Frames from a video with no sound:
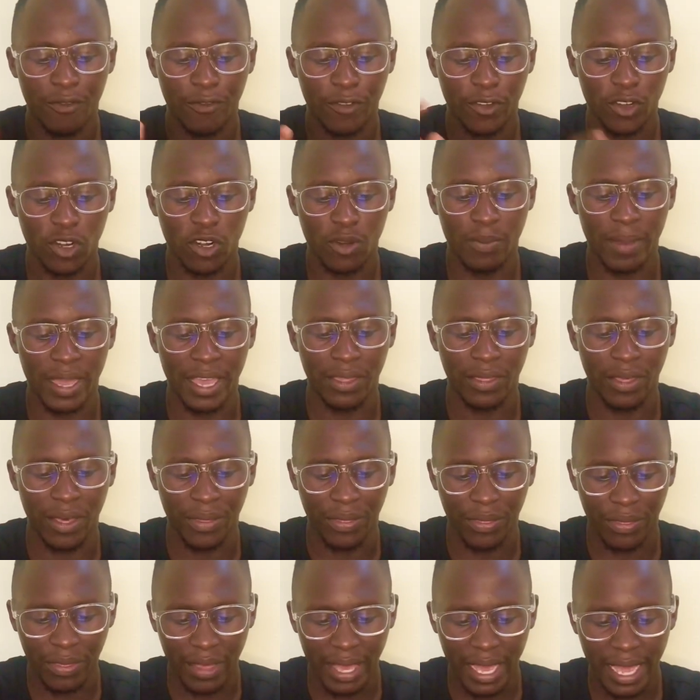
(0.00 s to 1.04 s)
Followed by the
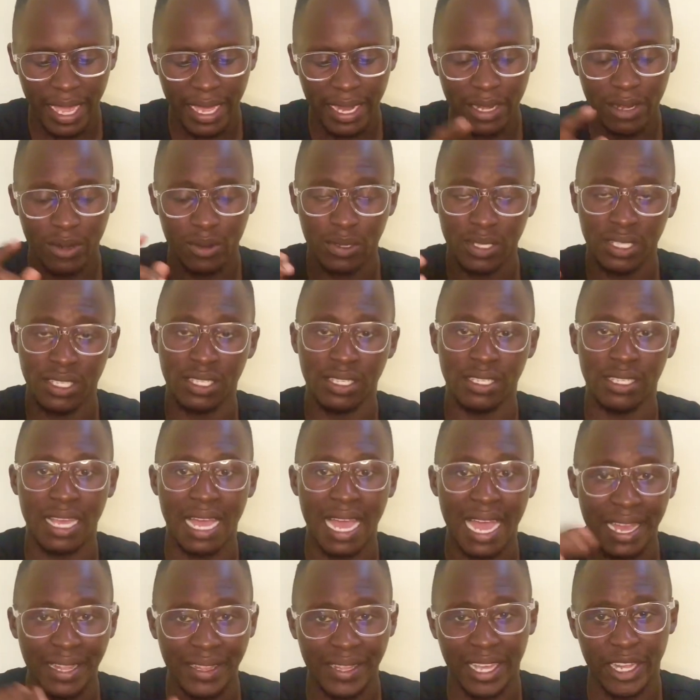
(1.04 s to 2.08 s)
third, which is
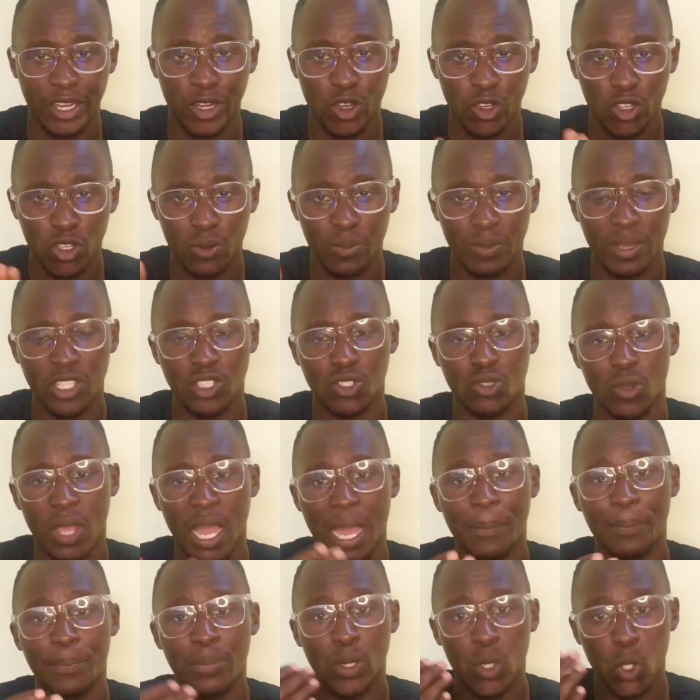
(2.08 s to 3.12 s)
add the document, to
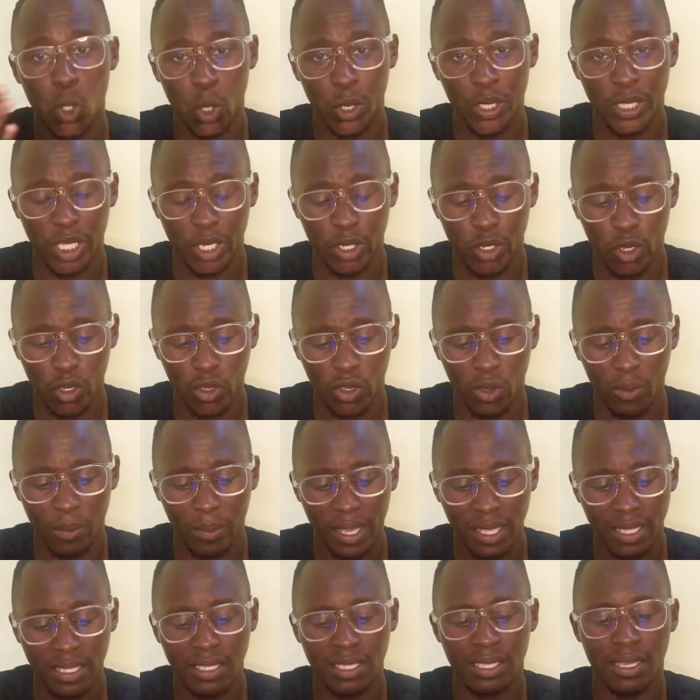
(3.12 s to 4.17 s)
upload the
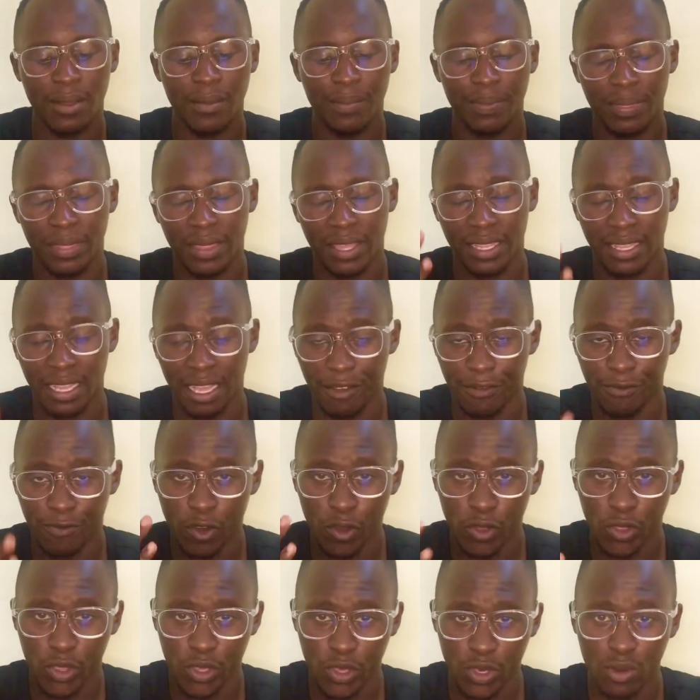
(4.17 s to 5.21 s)
document. Then the
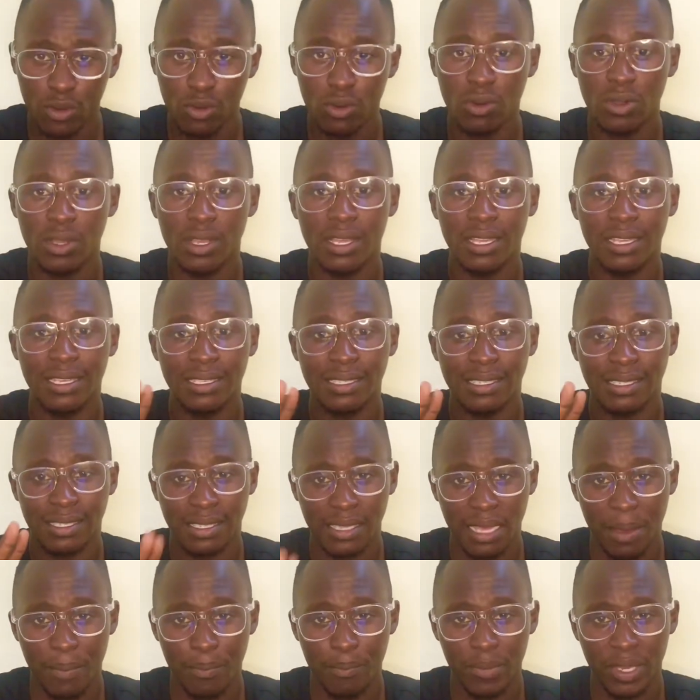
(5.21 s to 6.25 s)
fourth, you
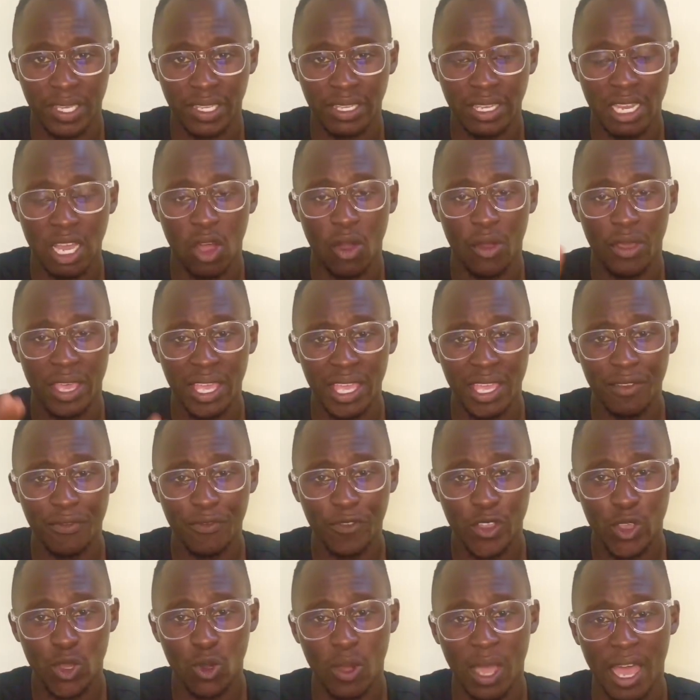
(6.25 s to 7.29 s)
submit. Now
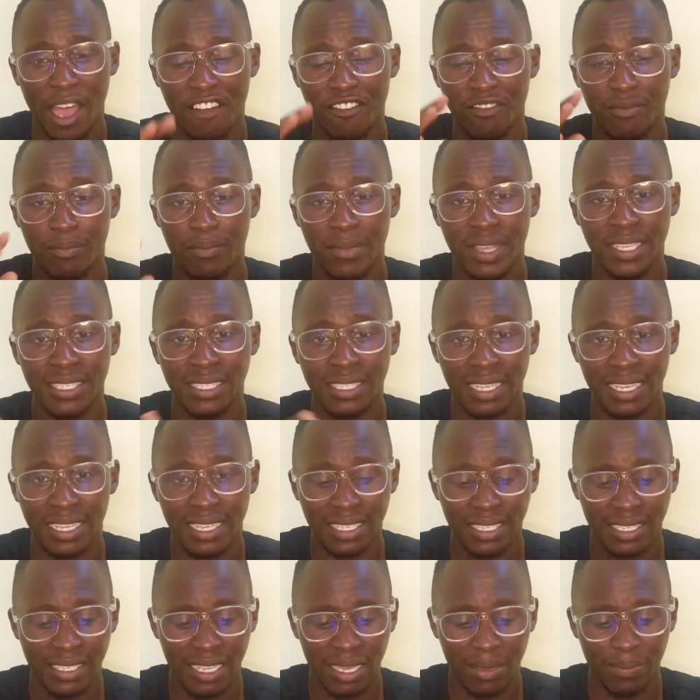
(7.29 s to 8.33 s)
if you have missed
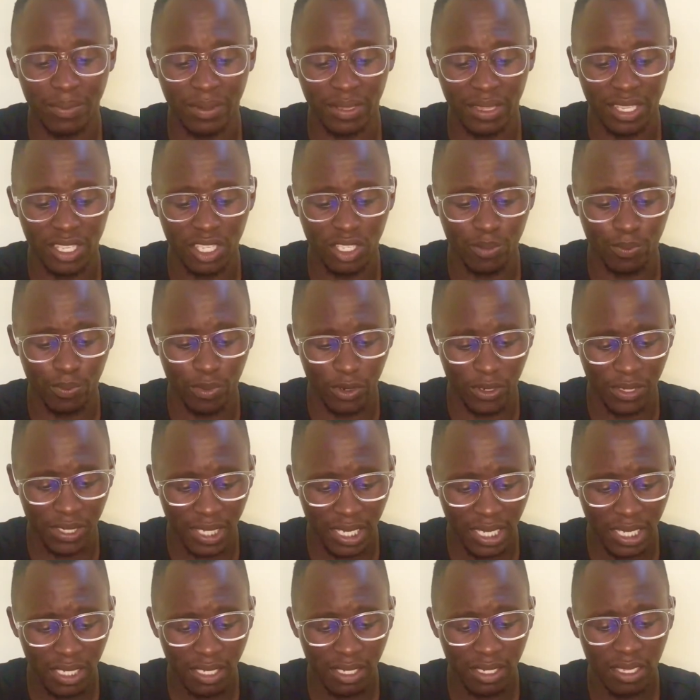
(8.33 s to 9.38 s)
any step in this
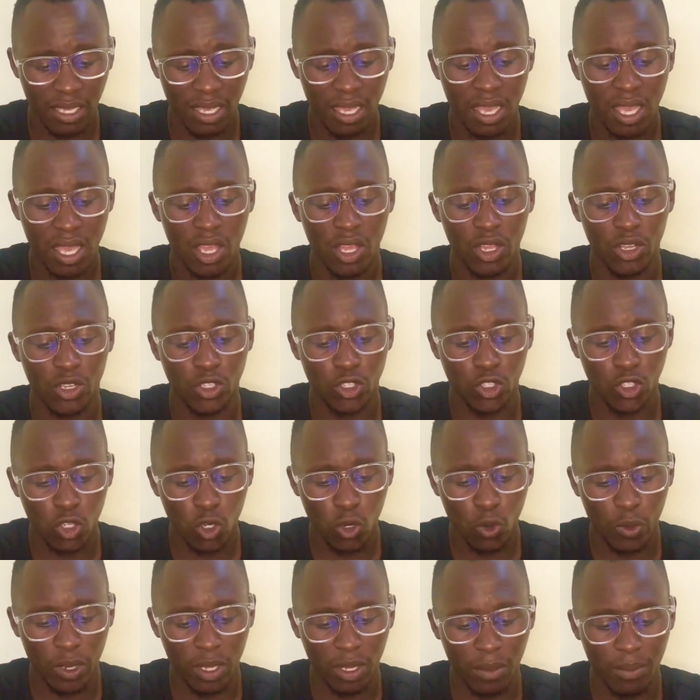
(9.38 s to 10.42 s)
process,
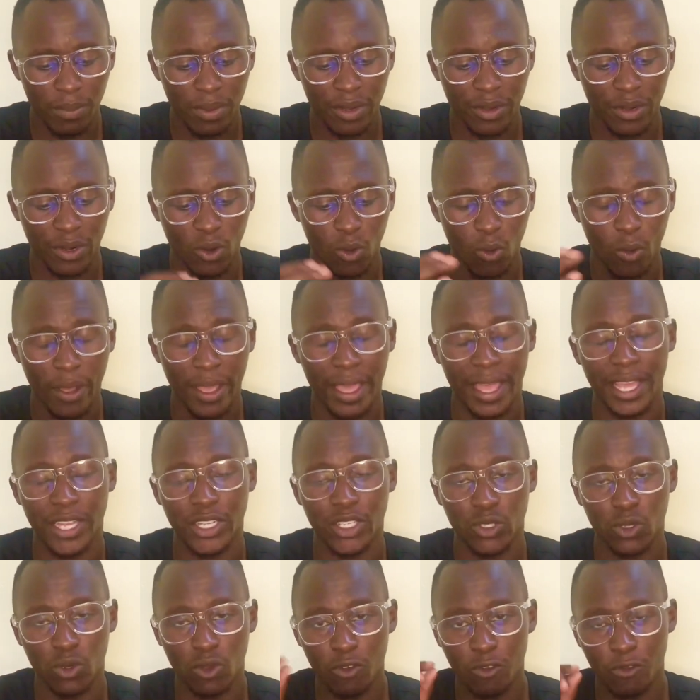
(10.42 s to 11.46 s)
you will be
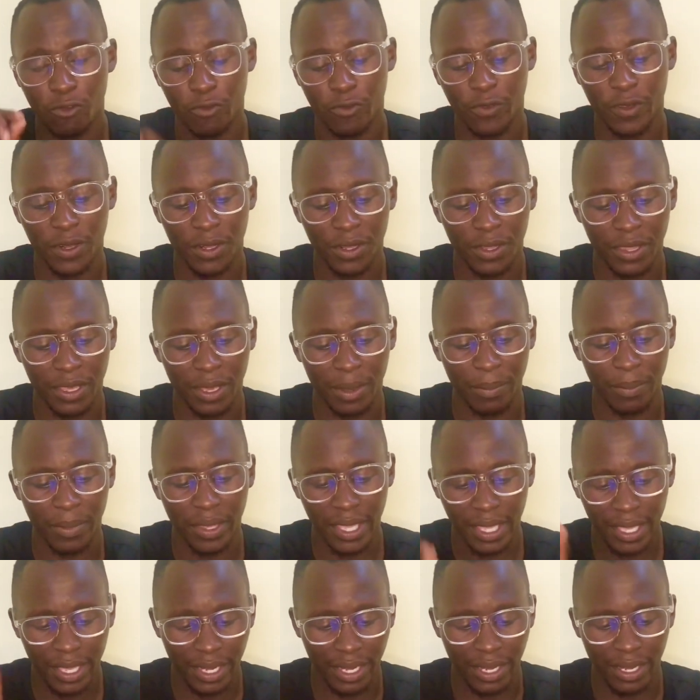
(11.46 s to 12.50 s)
required to fill
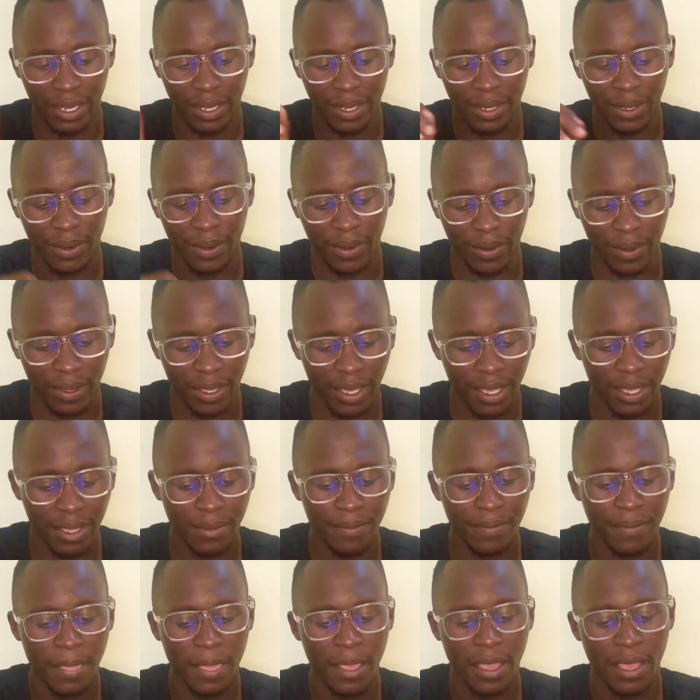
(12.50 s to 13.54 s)
them in. Okay,
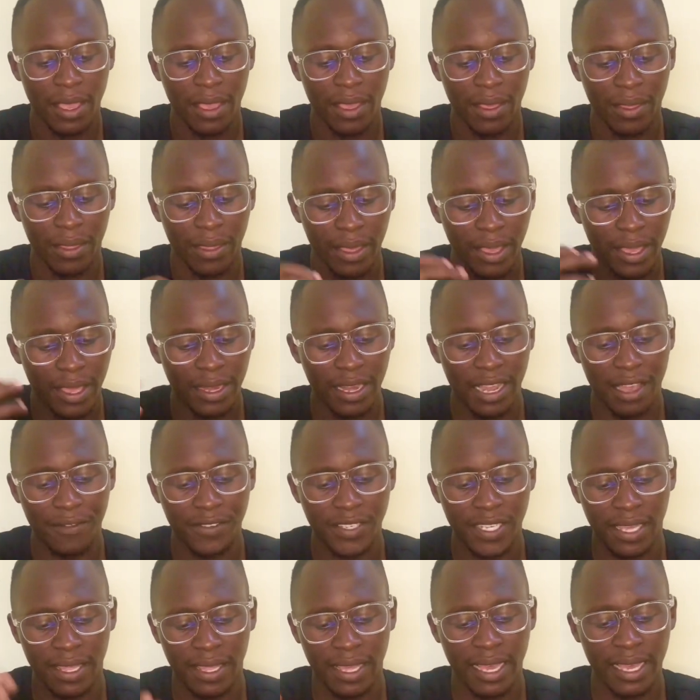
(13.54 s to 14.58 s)
then
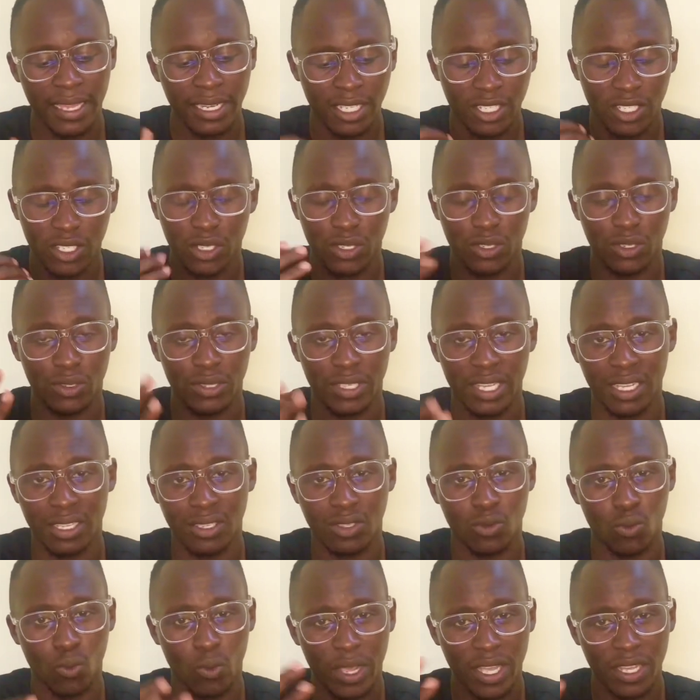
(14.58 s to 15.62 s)
after that you
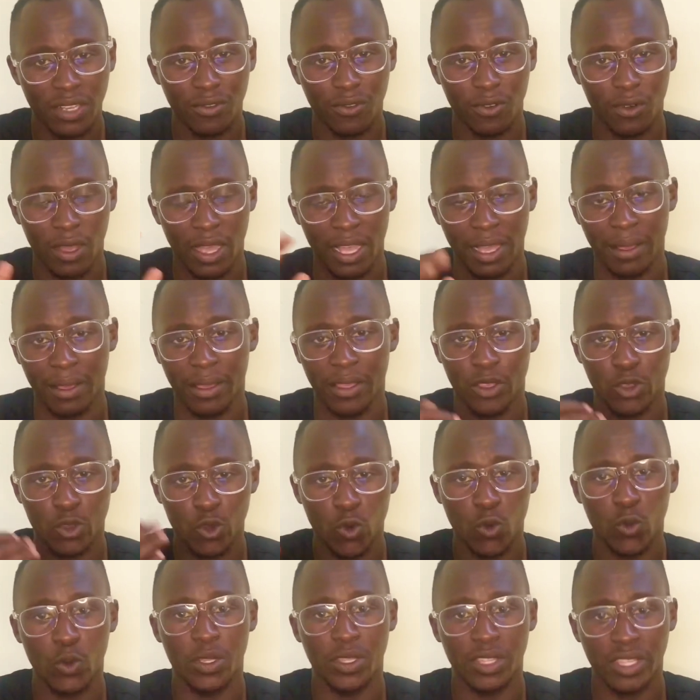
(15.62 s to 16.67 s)
just wait for
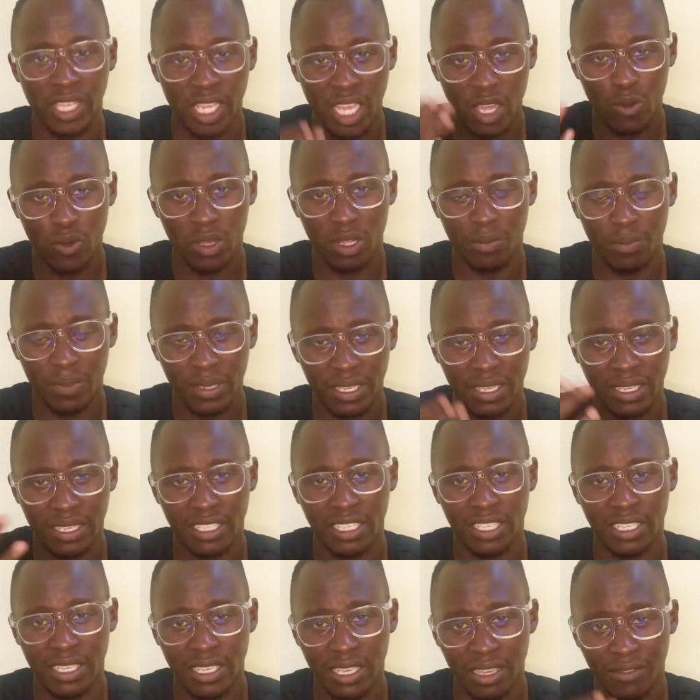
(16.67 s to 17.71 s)
they will be
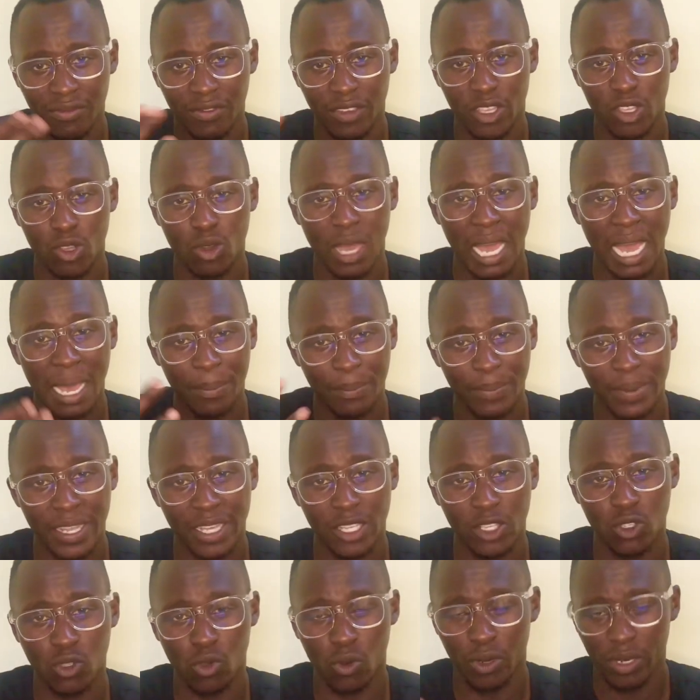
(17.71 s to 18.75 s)
giving you
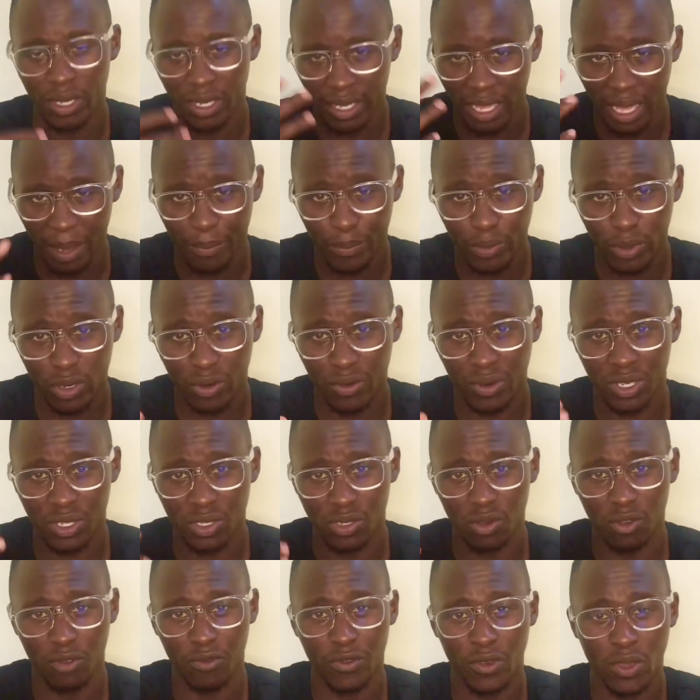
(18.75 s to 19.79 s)
updates on the
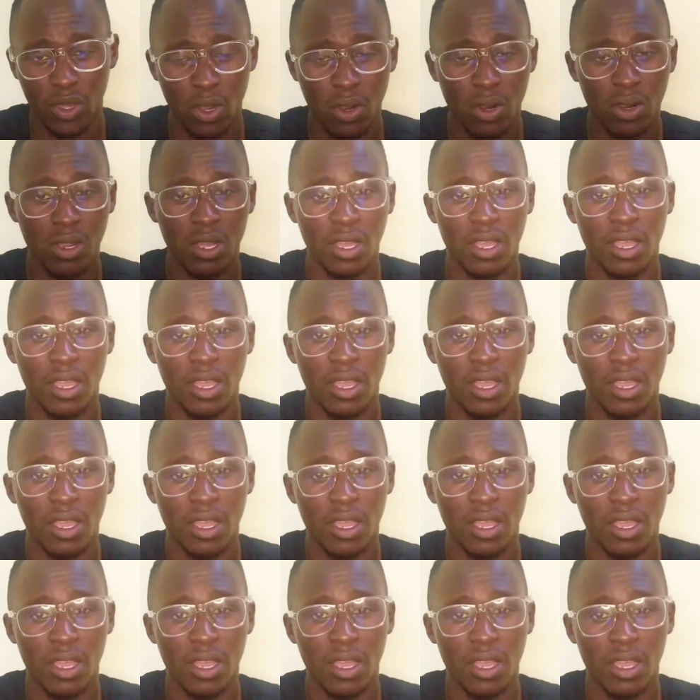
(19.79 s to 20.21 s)
progress of your